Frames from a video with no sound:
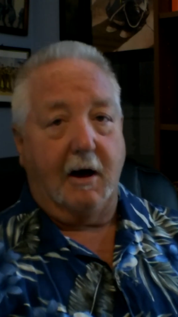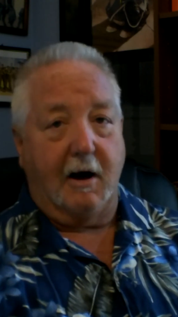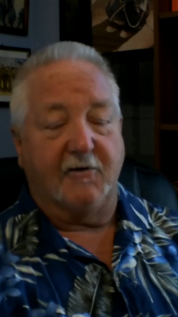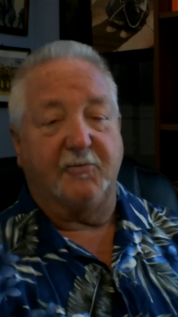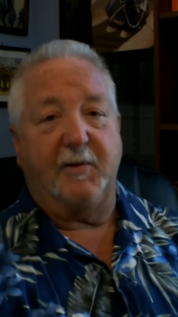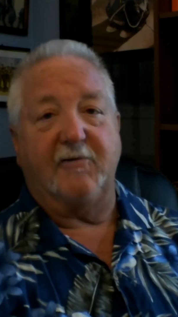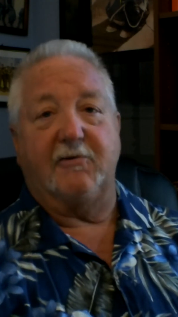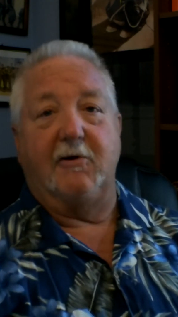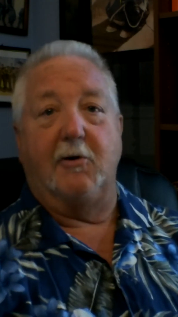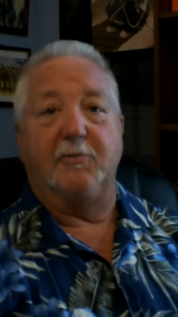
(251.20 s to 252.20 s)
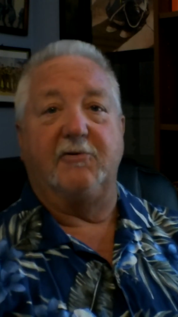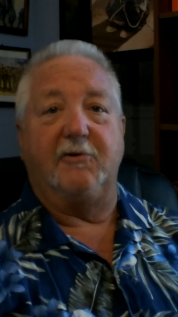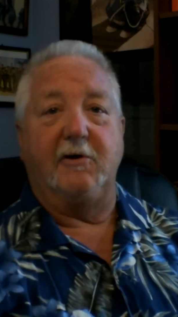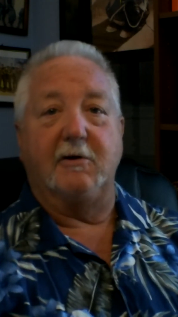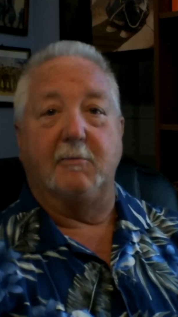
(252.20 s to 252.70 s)
I especially hope to
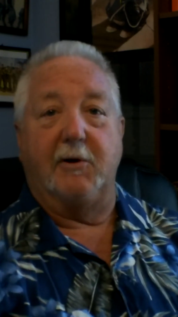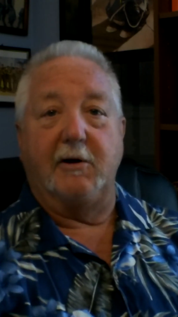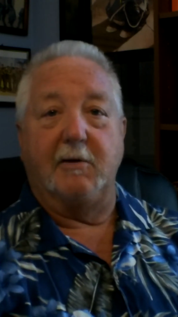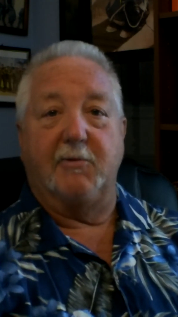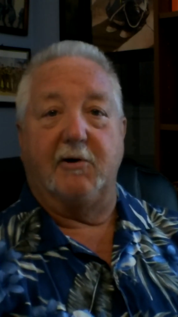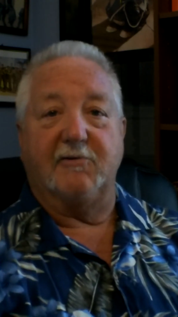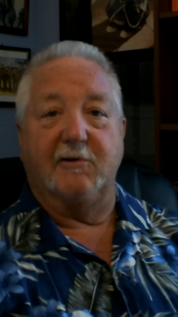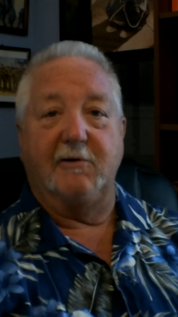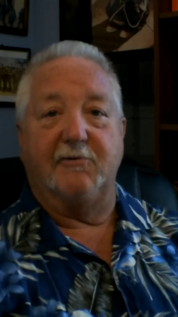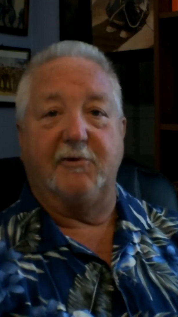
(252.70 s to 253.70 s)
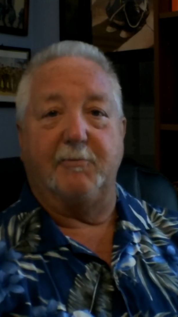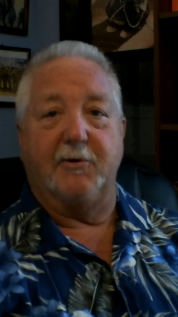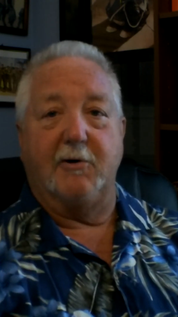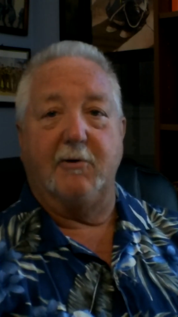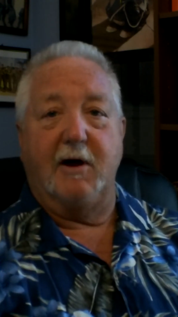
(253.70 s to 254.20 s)
see you in the Buddy the Boss Leadership
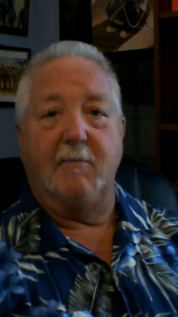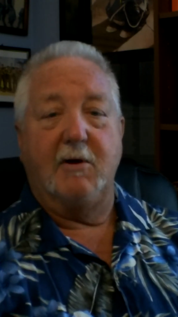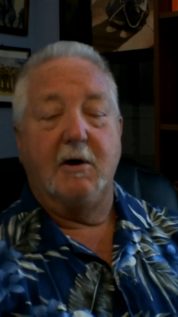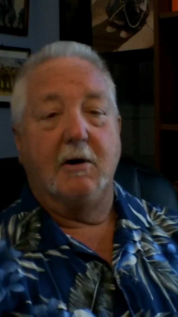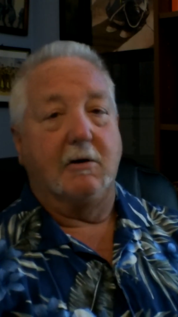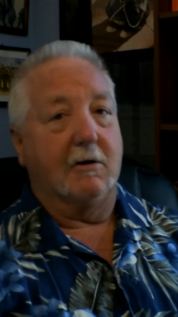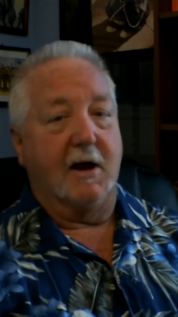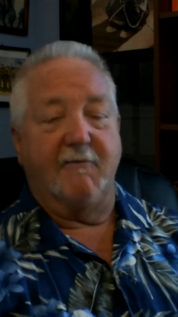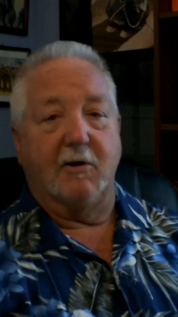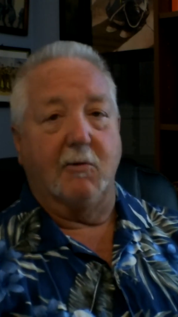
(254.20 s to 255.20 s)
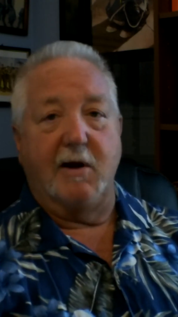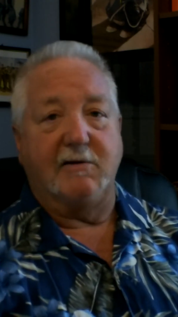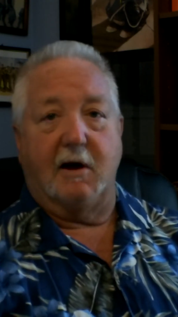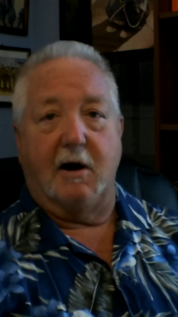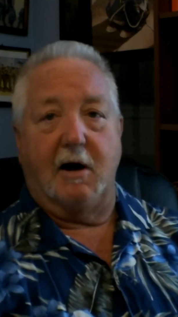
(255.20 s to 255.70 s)
Program. You're going to have a great
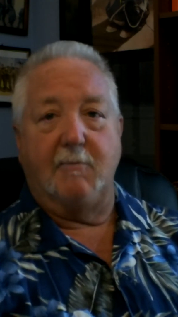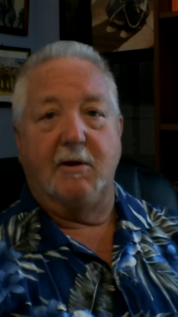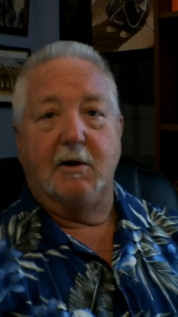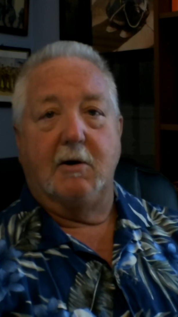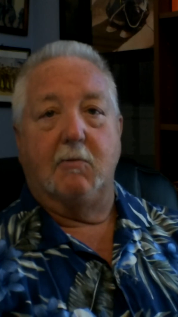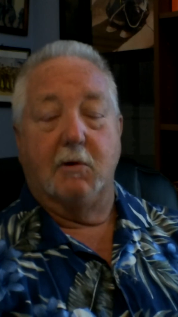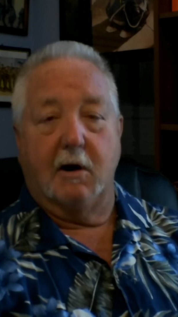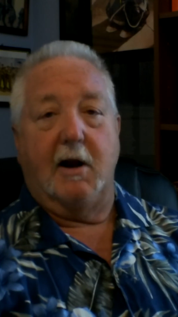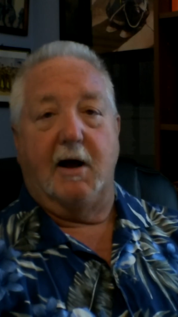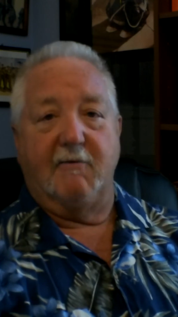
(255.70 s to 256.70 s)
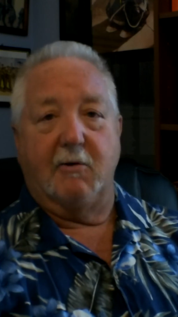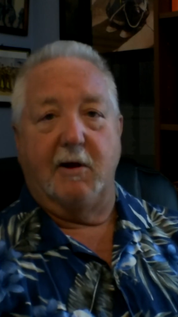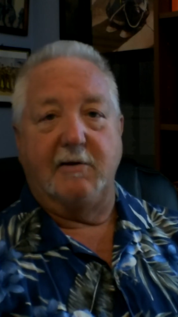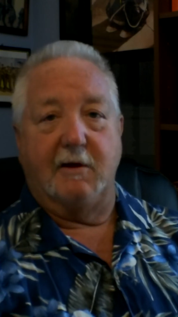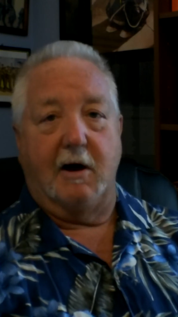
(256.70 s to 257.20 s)
time. We're going to have a
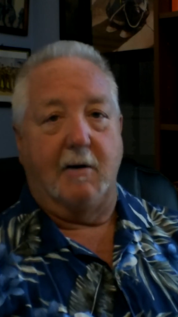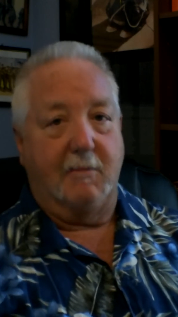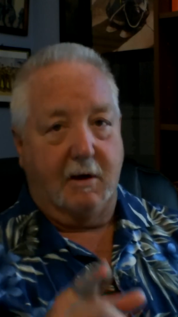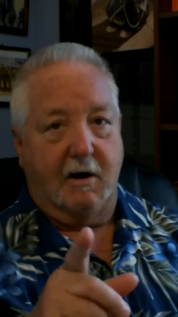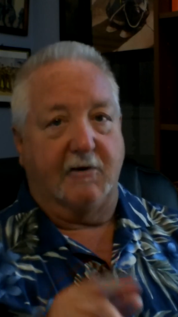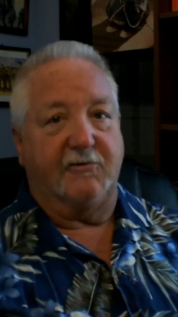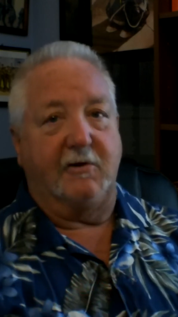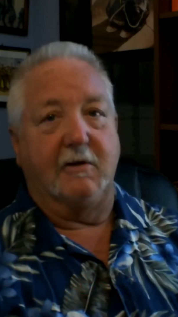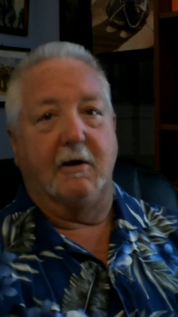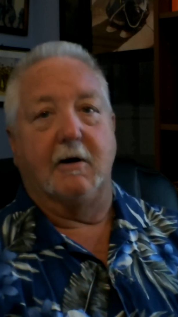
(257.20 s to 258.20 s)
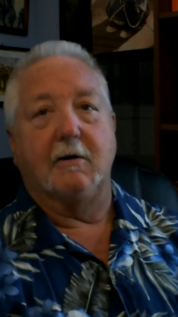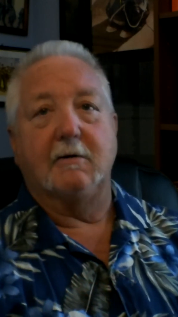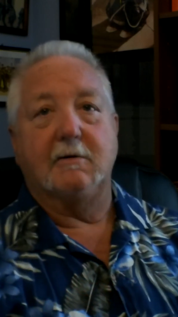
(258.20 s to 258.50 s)
great time. I'll see you there.